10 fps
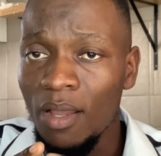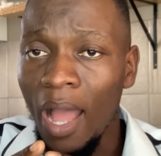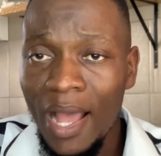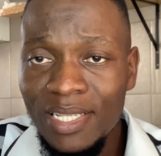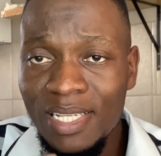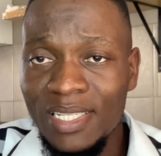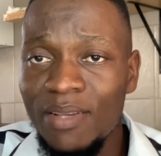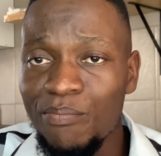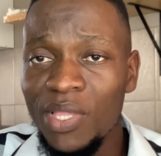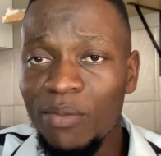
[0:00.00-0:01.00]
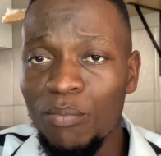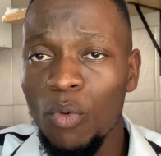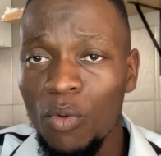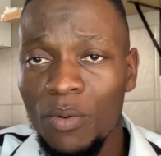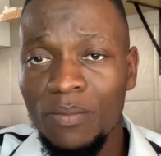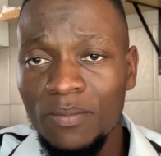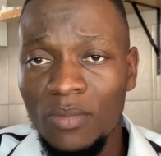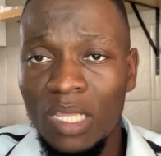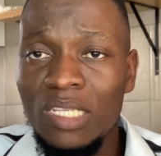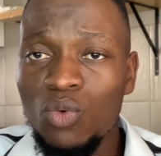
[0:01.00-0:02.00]
us as a people
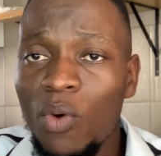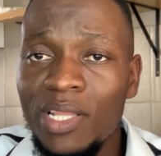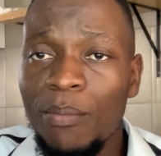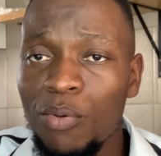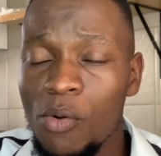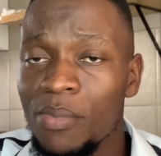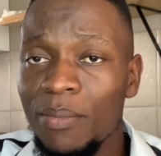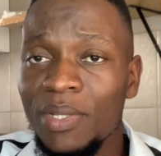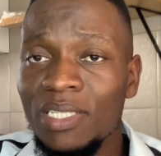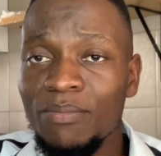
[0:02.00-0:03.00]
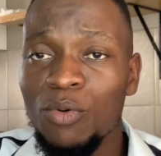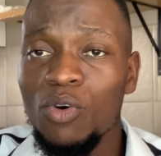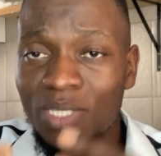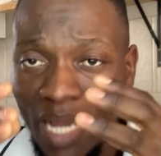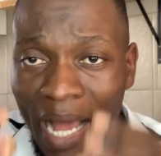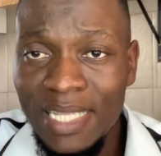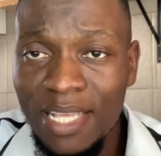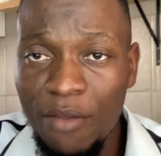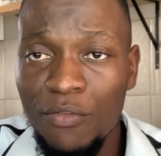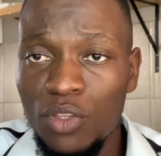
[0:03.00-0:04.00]
is where the problem is, because us
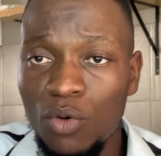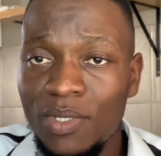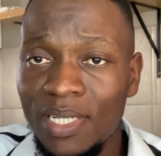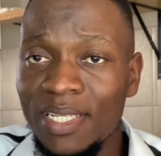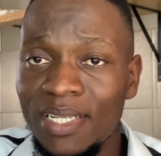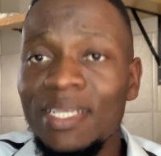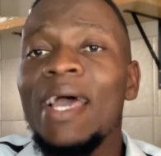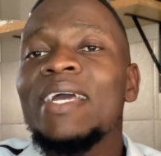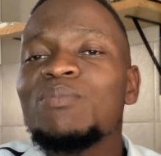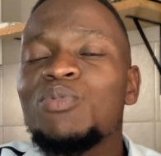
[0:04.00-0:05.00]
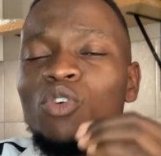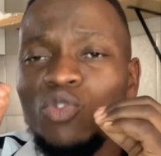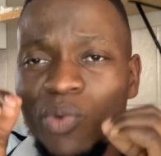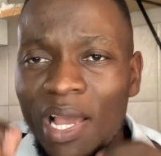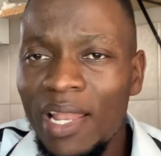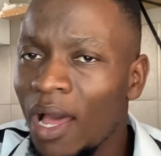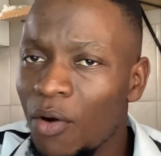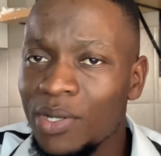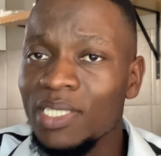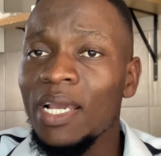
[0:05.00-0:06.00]
having those leaders is because we
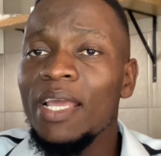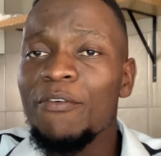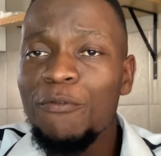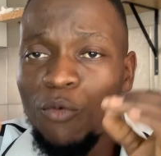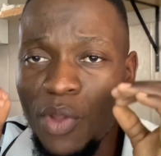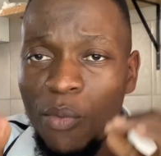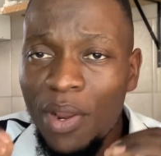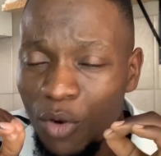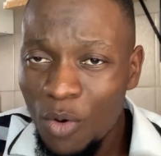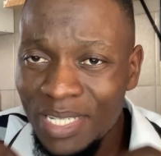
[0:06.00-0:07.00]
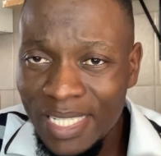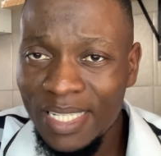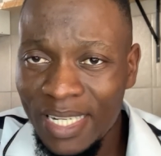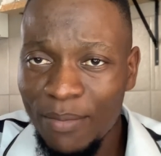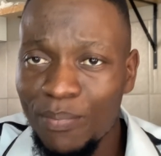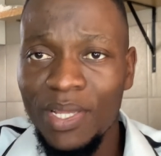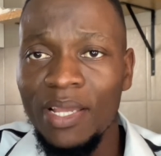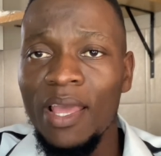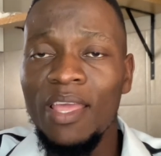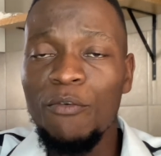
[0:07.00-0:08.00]
allow it. If we were not sleeping,
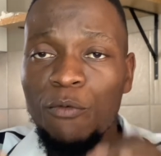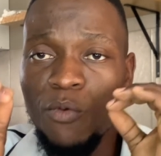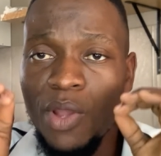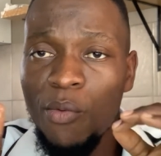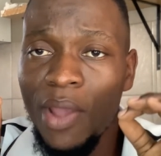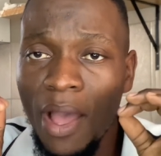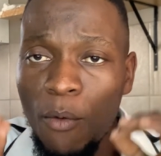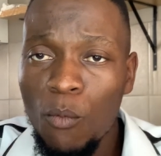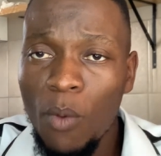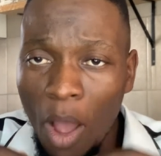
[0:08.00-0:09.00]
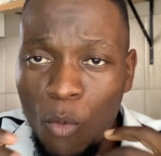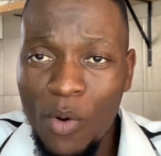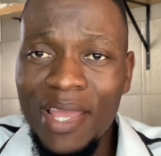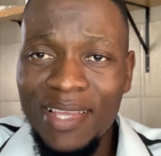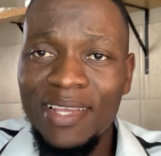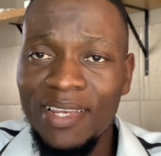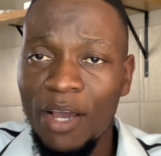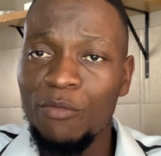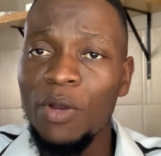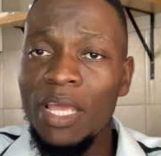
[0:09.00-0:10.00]
if we were awake
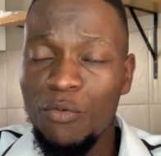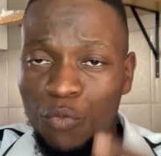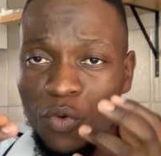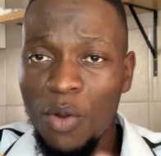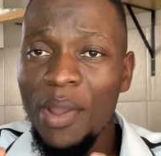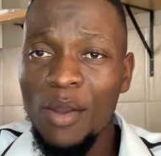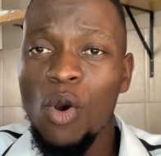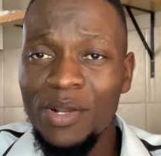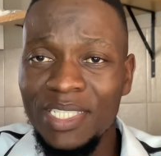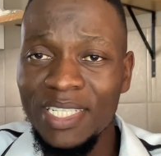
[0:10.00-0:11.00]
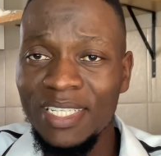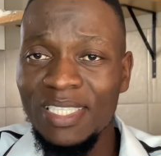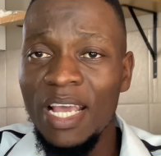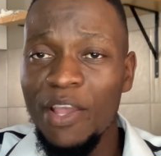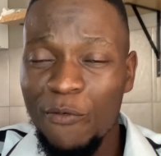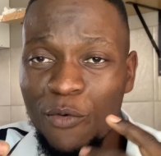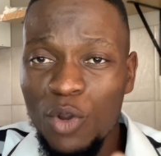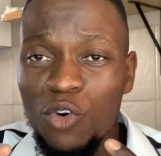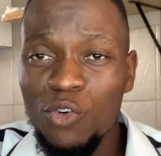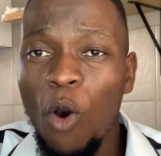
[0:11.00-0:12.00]
enough, if we were conscious, if we
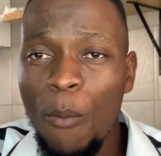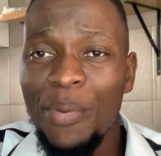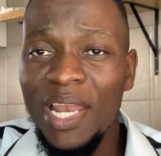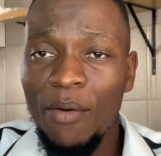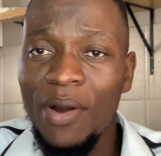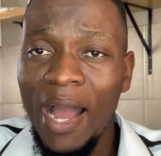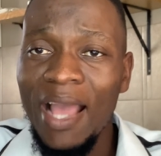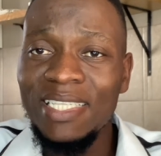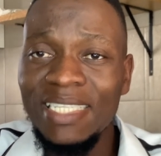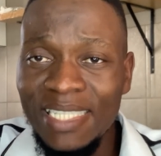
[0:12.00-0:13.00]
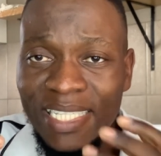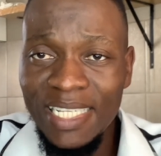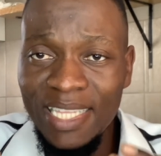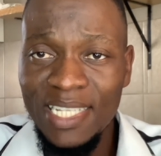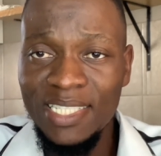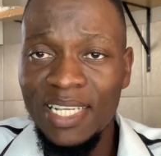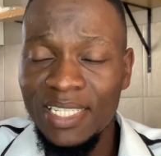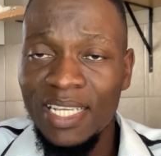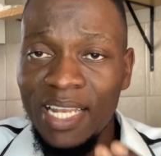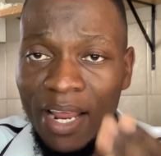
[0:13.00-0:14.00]
could open our eyes and see these things
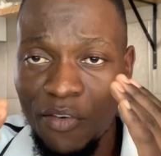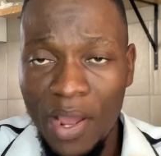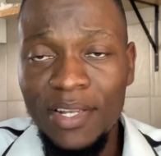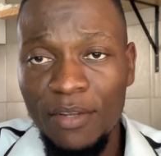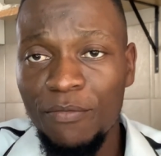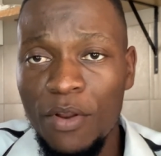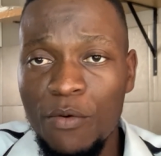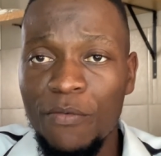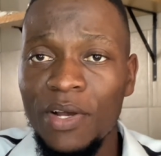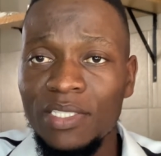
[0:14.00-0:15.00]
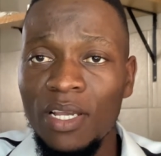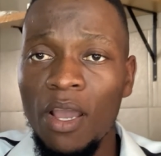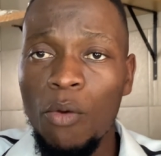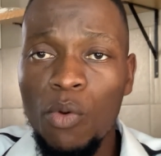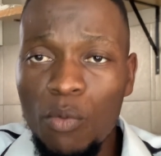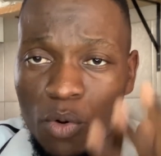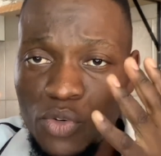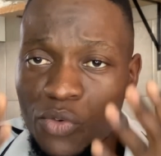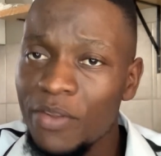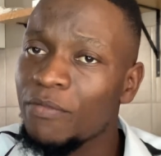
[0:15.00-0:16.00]
that are right in front of us, we would
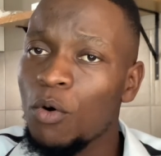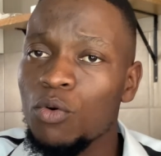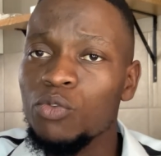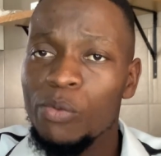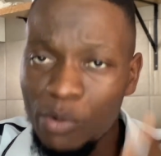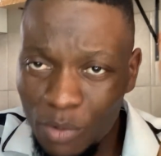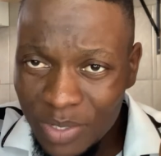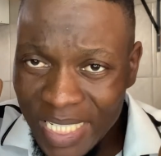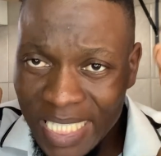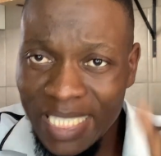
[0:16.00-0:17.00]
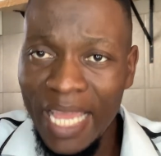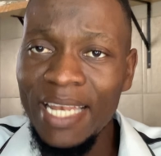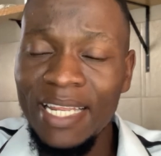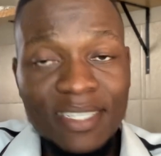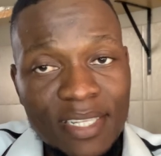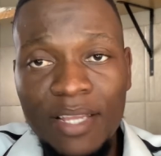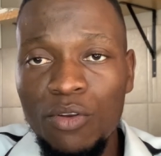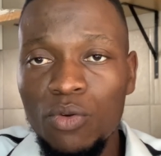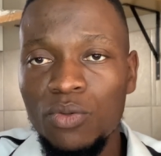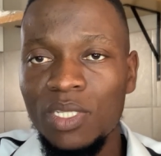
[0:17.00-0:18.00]
revolt. We would stand and say
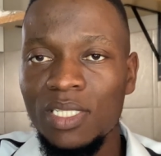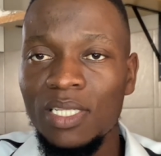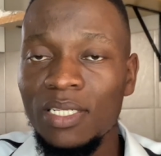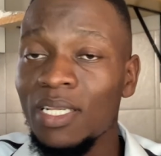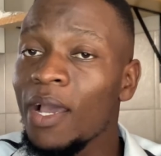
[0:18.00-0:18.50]
no to these things.